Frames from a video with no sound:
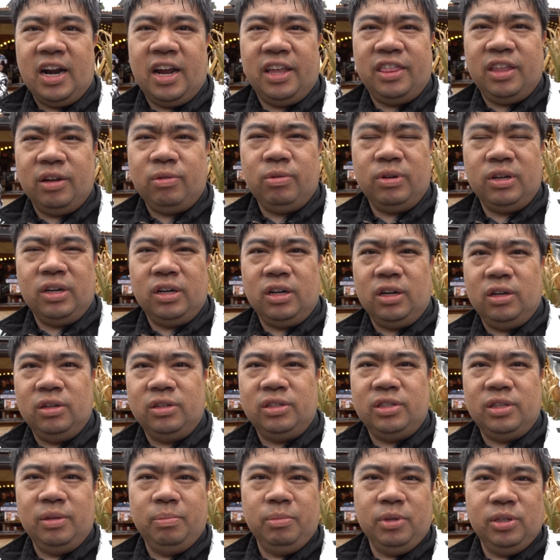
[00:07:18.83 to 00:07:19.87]
I think we're gonna go
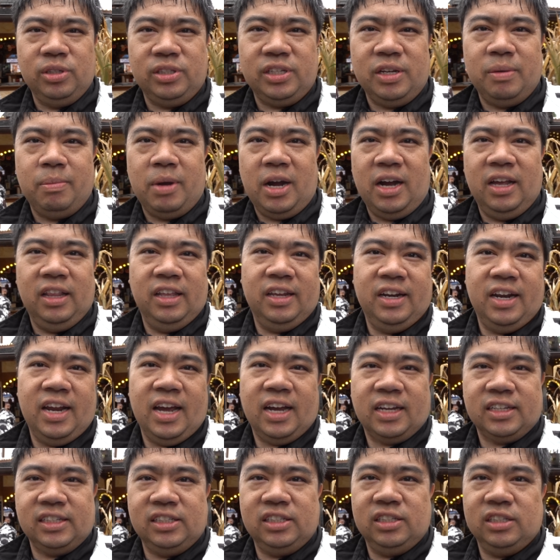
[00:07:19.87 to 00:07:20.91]
to the Museum Island
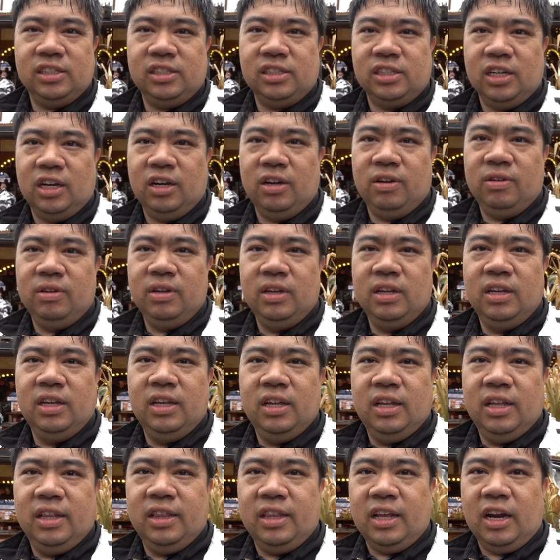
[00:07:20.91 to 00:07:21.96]
next, so
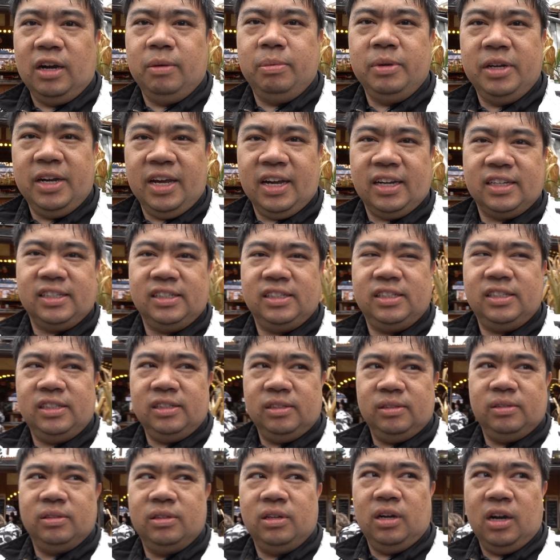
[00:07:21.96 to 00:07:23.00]
that'll be next.
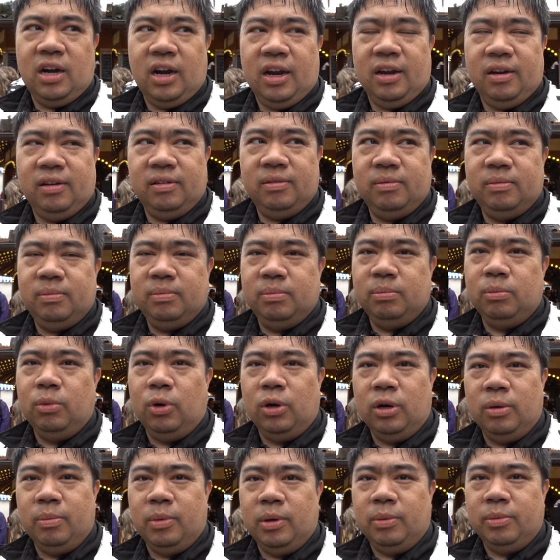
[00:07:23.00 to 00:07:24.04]
All right,
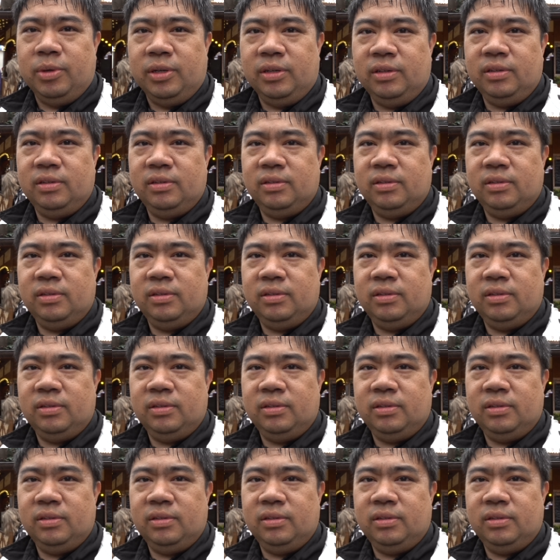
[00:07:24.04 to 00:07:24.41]
more in a moment.